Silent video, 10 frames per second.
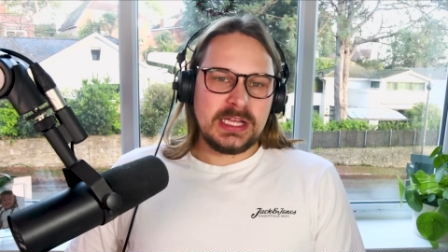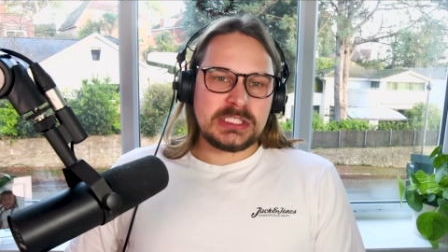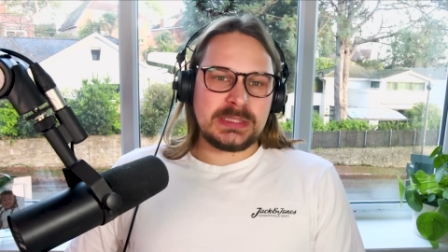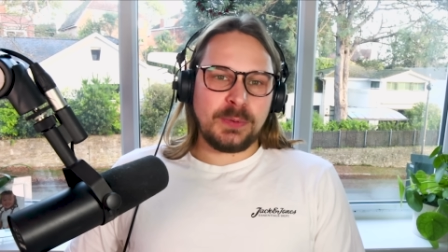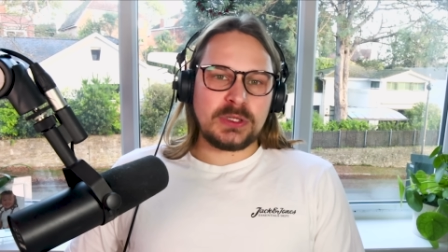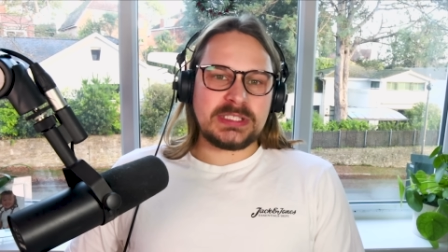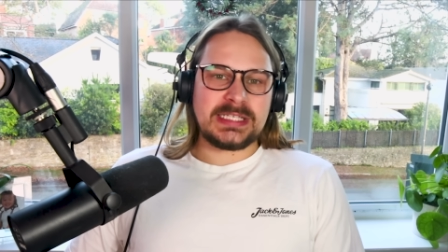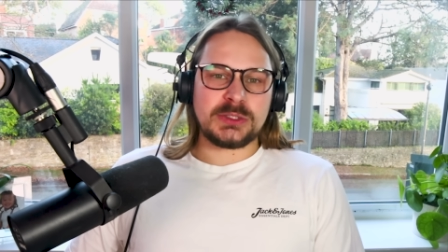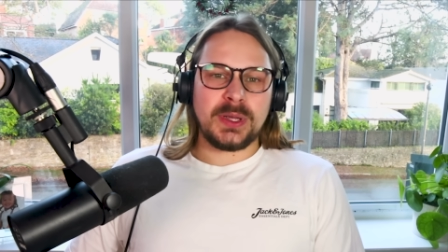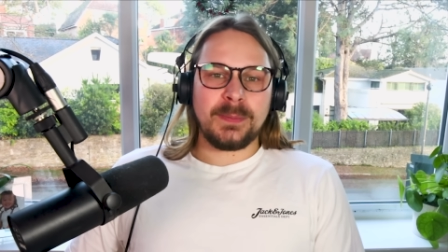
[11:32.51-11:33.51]
She's
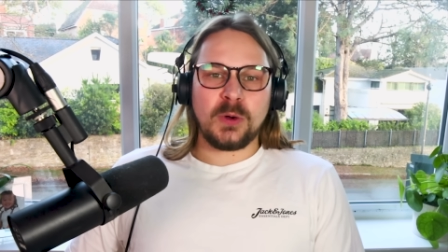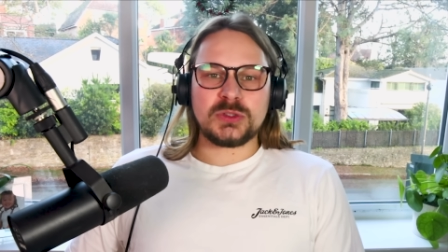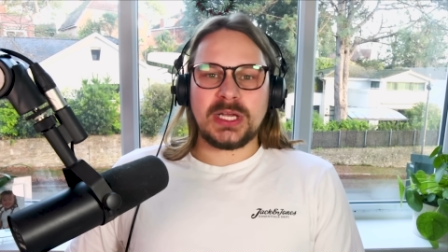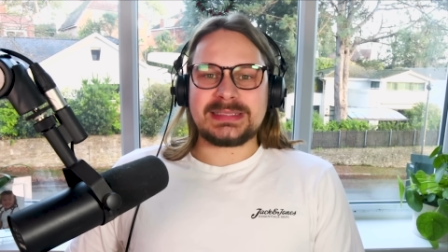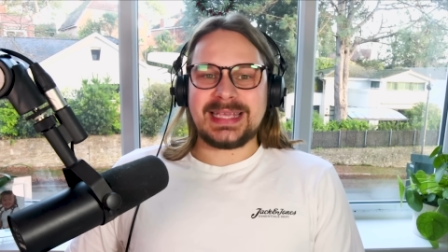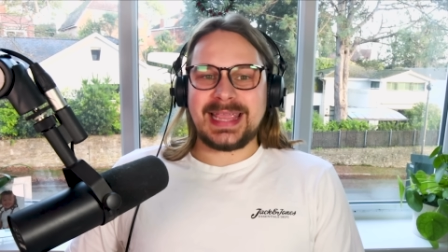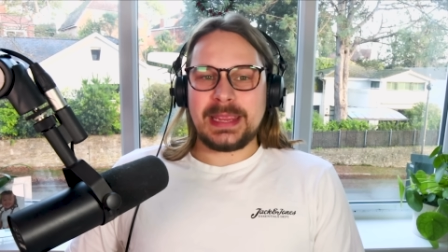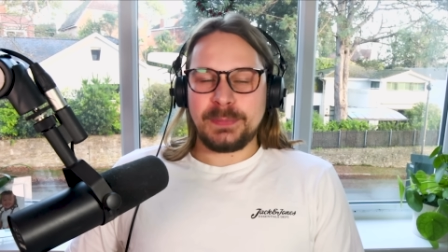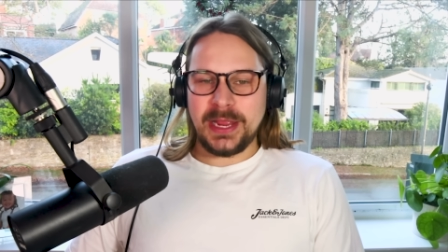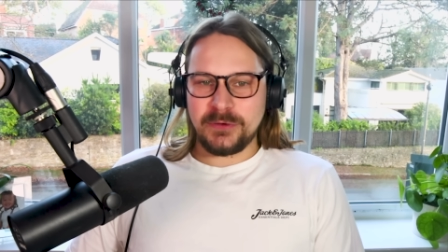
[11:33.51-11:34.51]
pointing to a
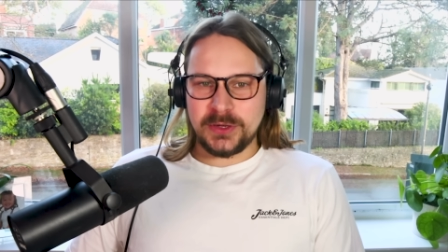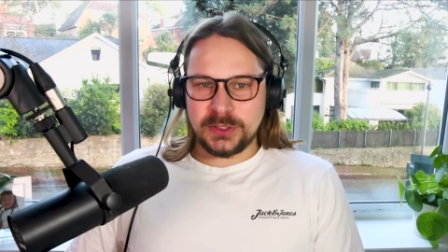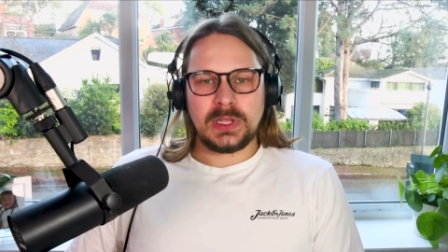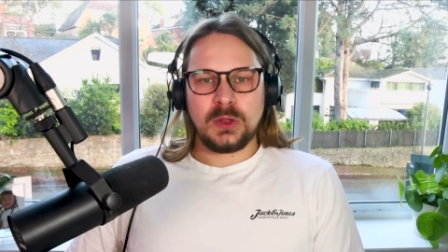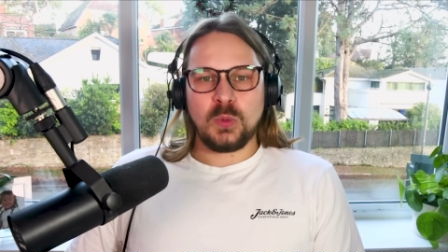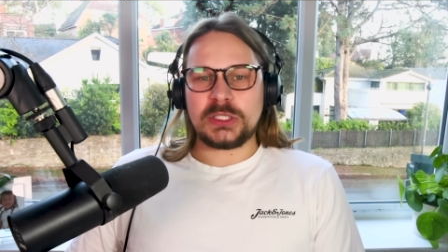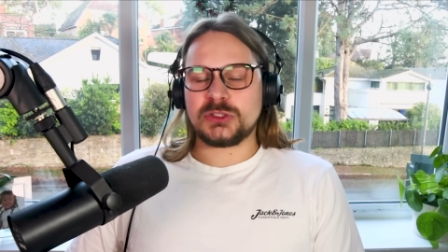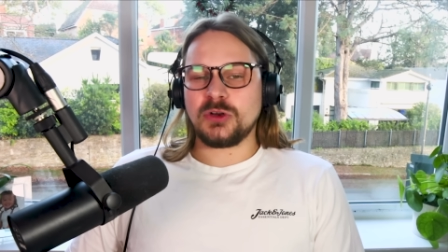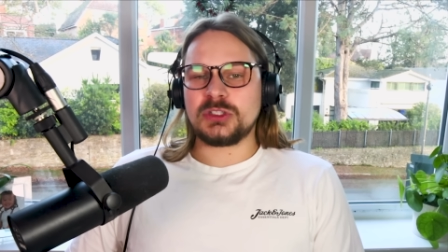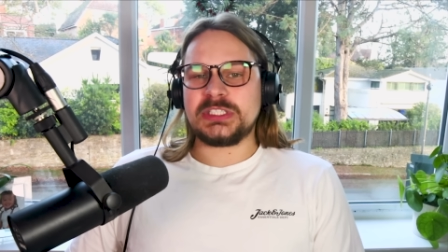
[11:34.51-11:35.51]
multi-decade period where
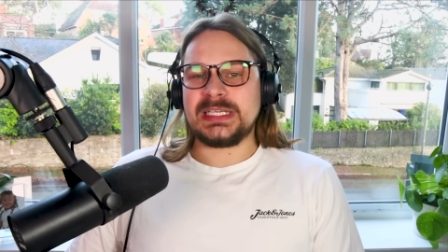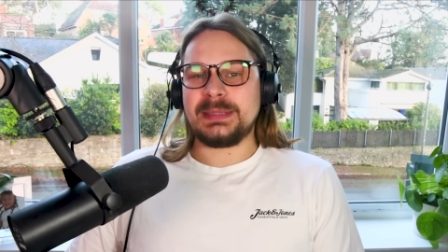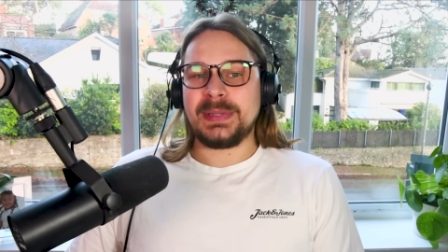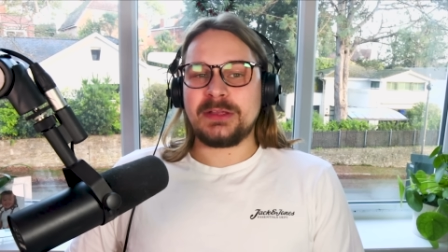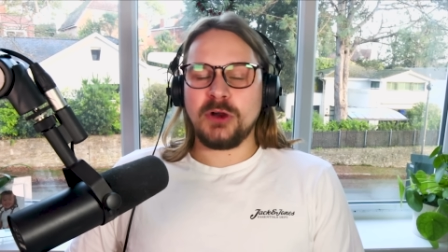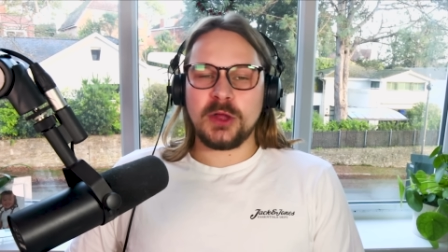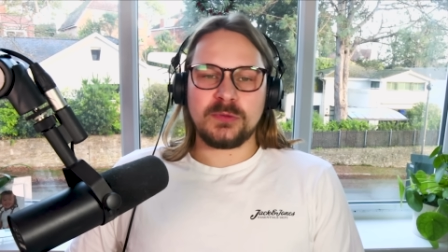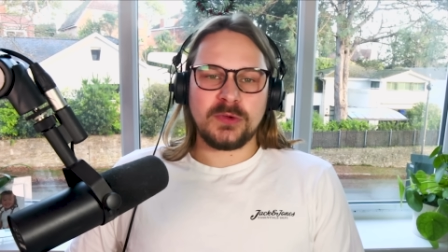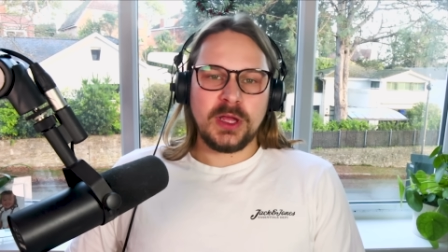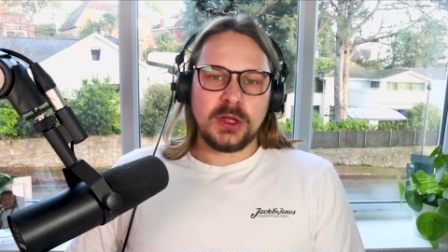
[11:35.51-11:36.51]
strong GDP
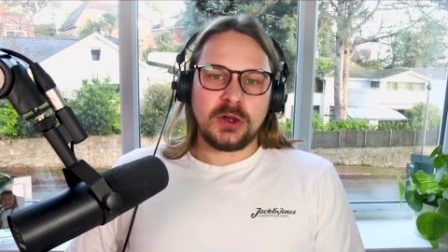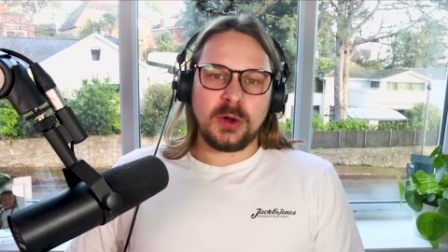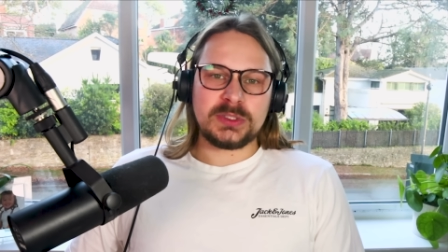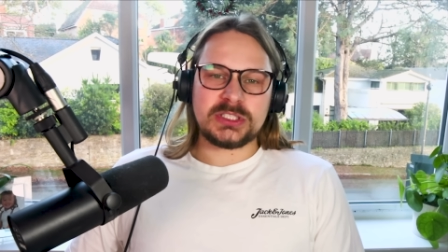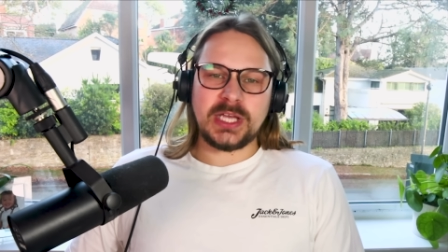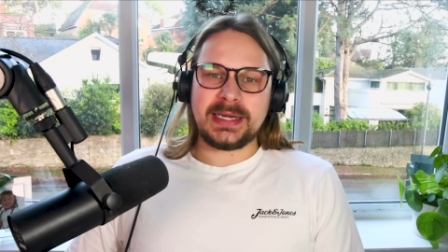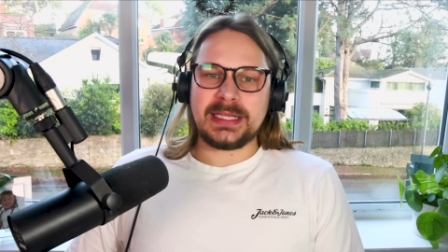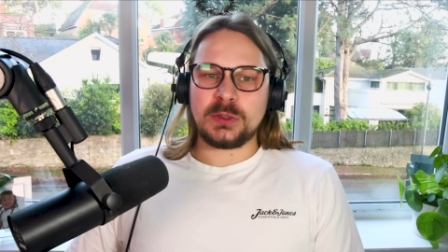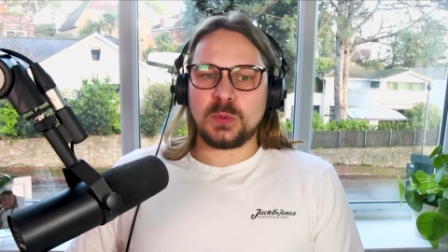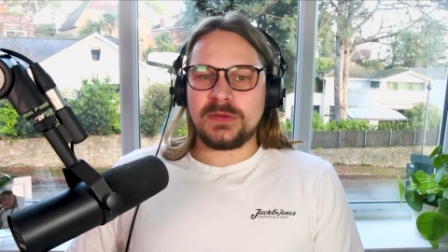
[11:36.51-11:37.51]
growth
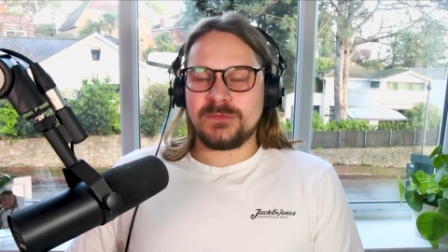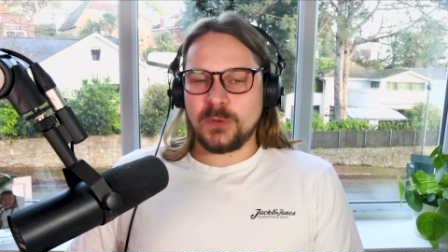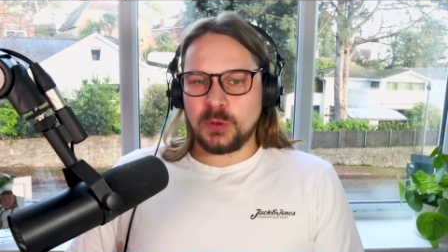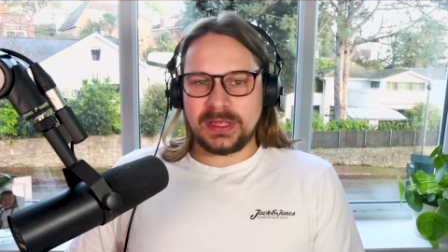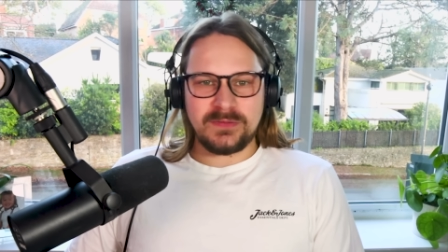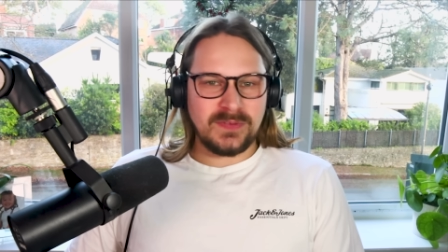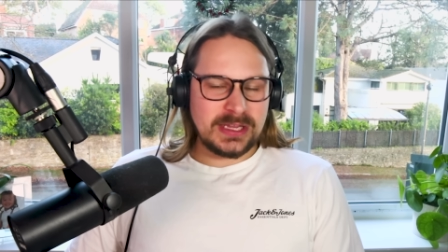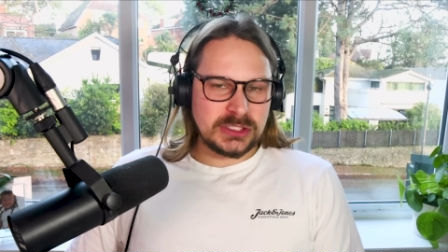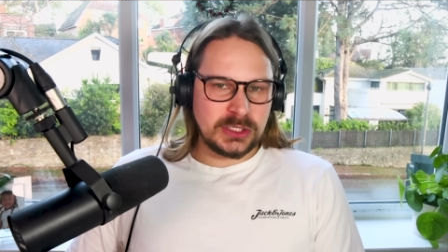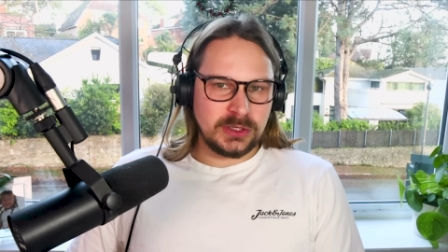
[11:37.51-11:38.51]
coincided with falling
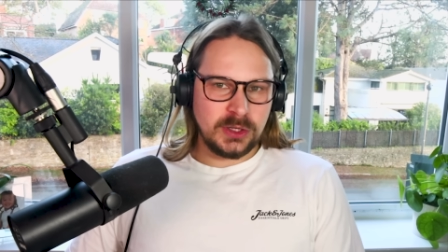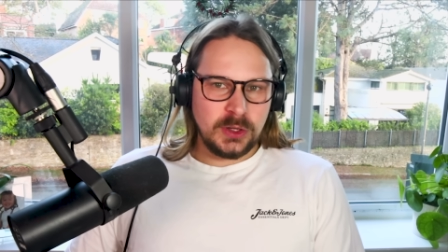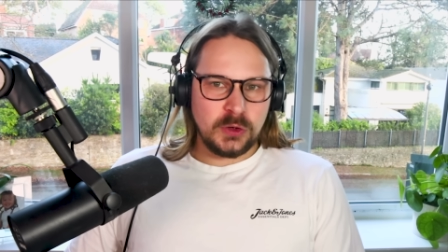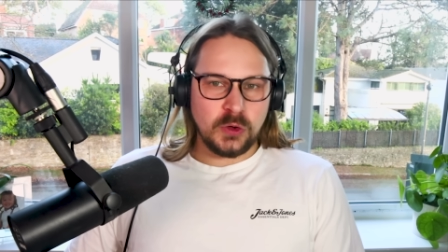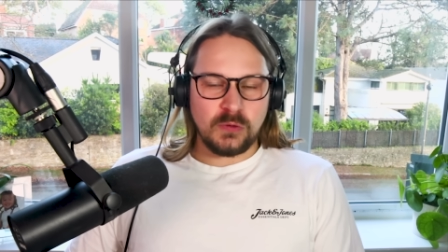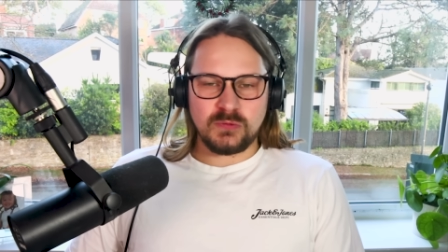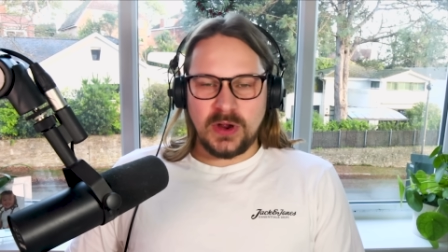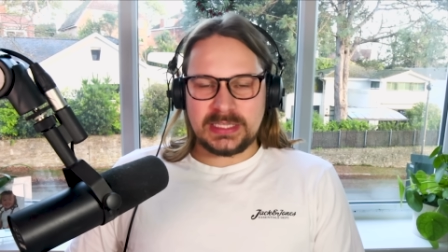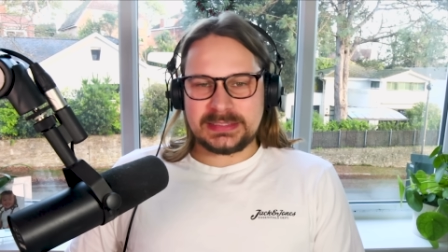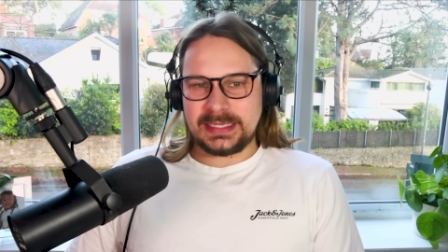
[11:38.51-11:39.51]
inflation, not
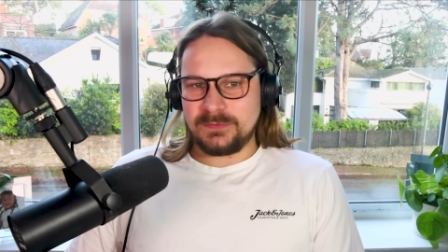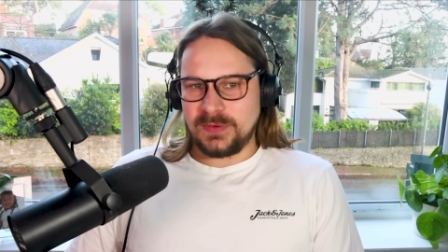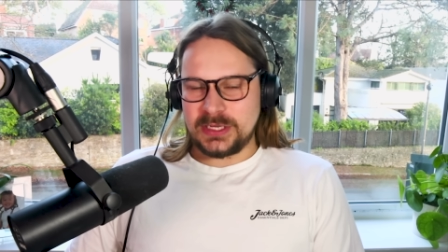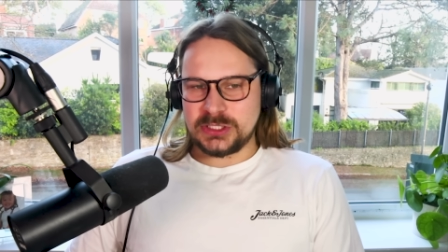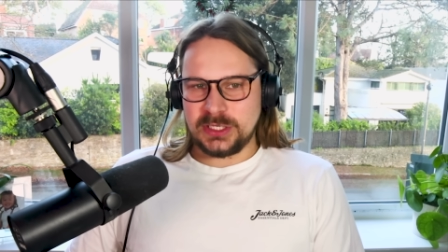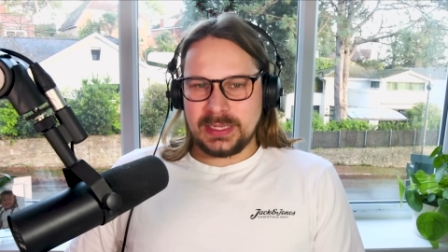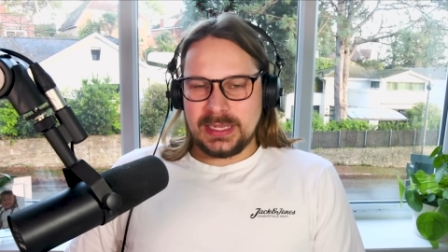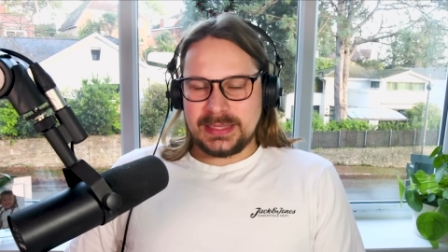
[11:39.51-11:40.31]
rising inflation.